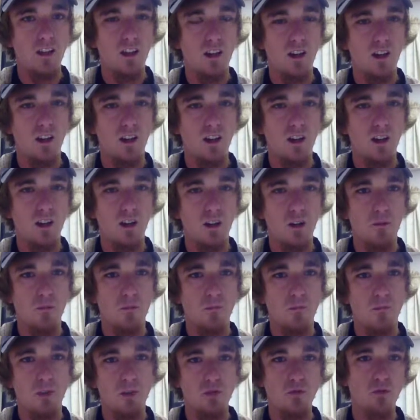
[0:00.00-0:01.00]

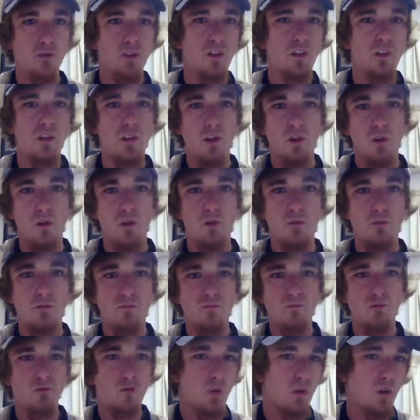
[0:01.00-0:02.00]
There's really no
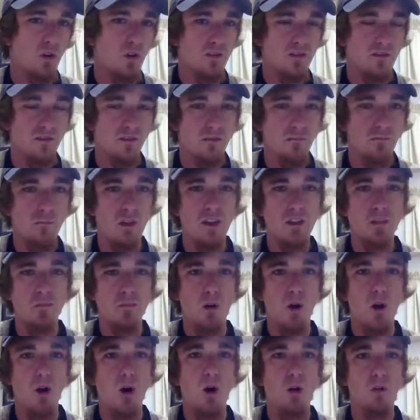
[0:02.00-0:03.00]
swords in
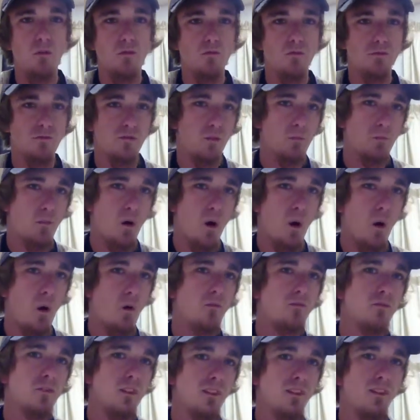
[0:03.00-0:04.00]
baseball,
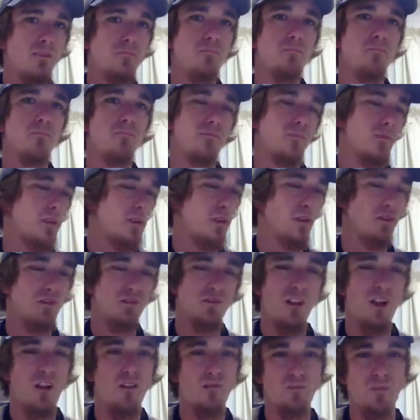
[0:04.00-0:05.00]
football,
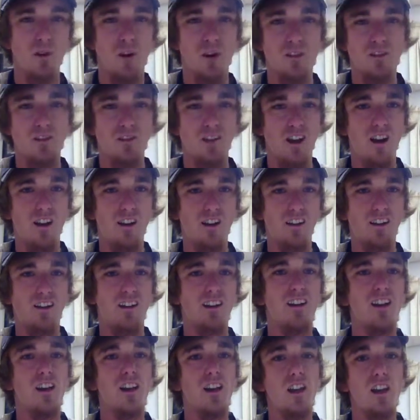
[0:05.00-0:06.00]
softball,
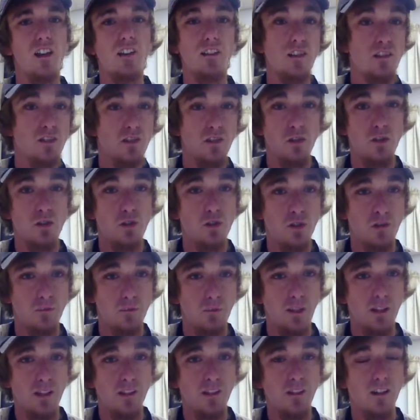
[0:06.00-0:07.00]
soccer. At least there shouldn't
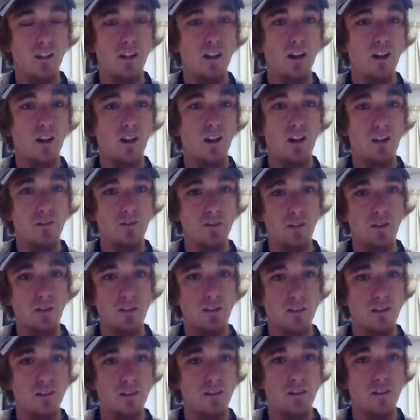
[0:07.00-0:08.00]
be. If there
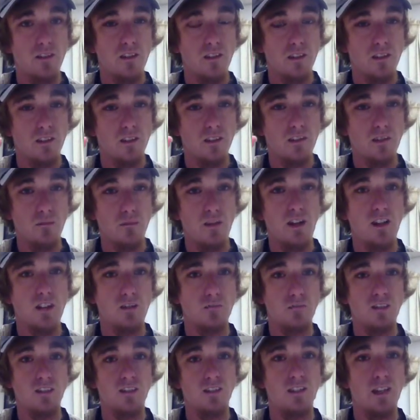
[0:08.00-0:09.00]
is,
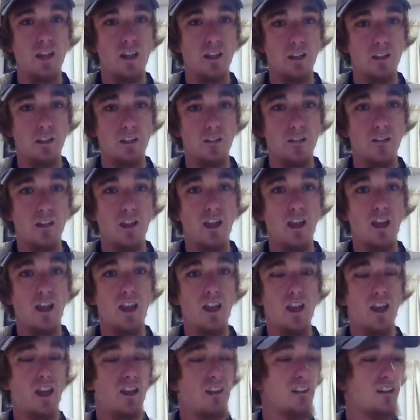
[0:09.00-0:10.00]
somebody's misled.
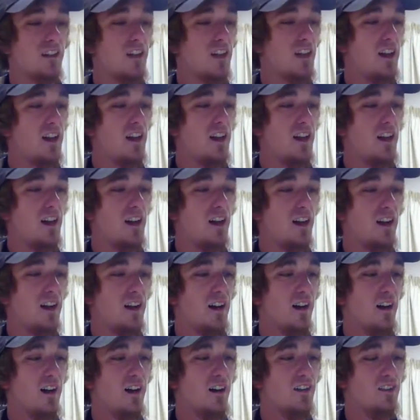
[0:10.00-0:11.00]
And
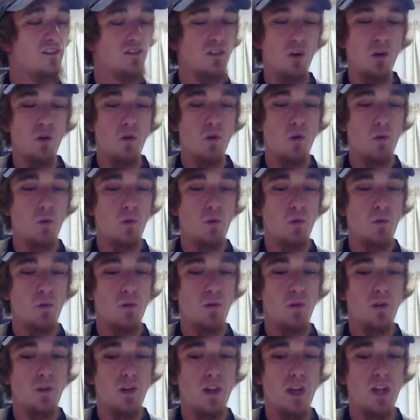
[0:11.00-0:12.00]
so
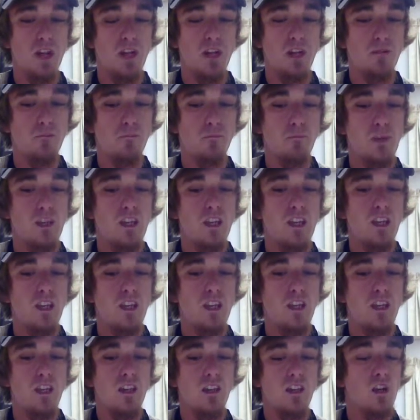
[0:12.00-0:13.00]
it could
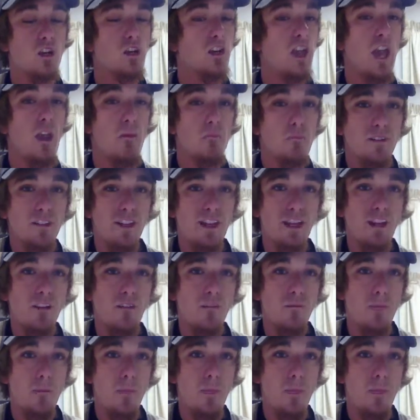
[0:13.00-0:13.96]
be your game plan.